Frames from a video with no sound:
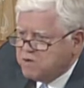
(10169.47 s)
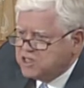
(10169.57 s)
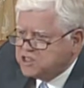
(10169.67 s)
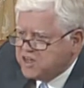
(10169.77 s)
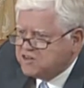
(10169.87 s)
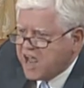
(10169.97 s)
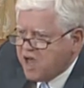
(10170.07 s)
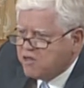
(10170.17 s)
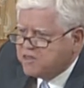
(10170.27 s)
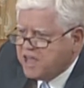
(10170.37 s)
which is
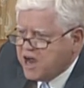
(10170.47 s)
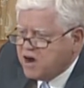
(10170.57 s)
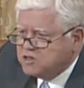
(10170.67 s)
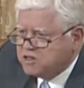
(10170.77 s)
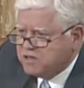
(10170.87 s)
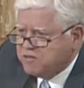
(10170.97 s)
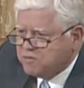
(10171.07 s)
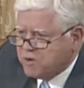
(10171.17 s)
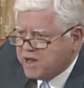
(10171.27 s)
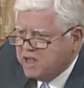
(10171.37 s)
healthcare
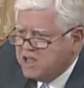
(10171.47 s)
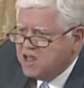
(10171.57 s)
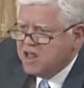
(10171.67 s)
delivery.